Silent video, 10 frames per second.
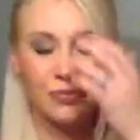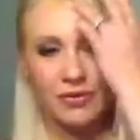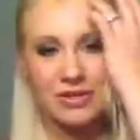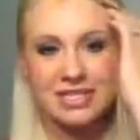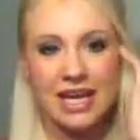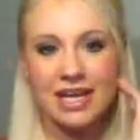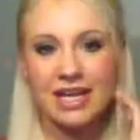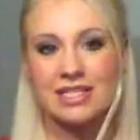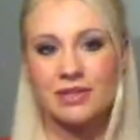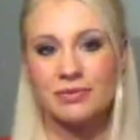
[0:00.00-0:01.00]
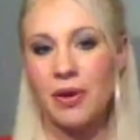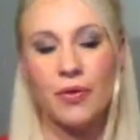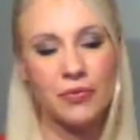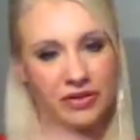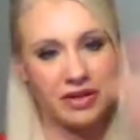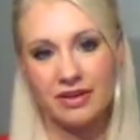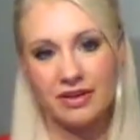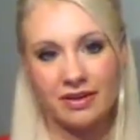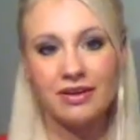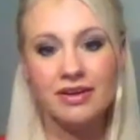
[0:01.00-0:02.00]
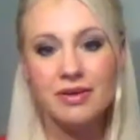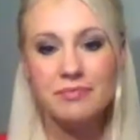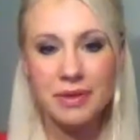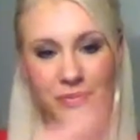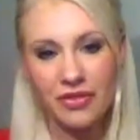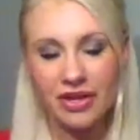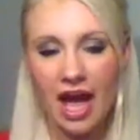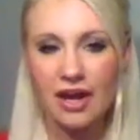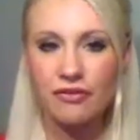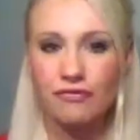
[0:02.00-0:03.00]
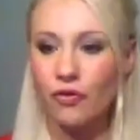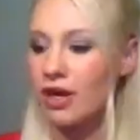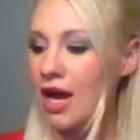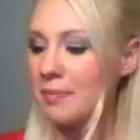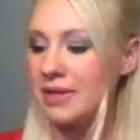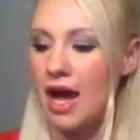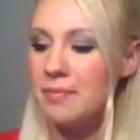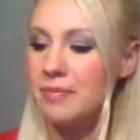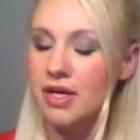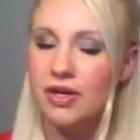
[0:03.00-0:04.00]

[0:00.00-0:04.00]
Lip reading: We were saying about the Big Brother Canada 4 coming up.